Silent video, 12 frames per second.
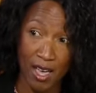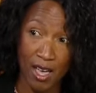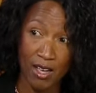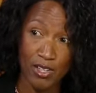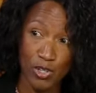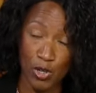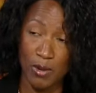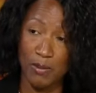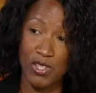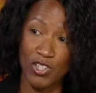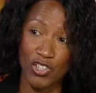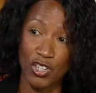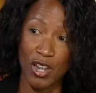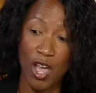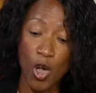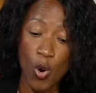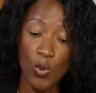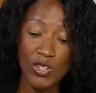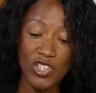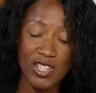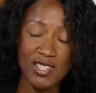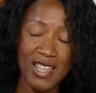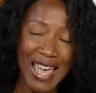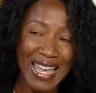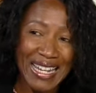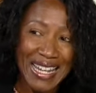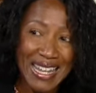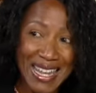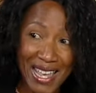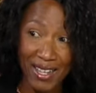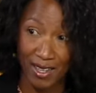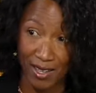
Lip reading: circumcision, which is a nick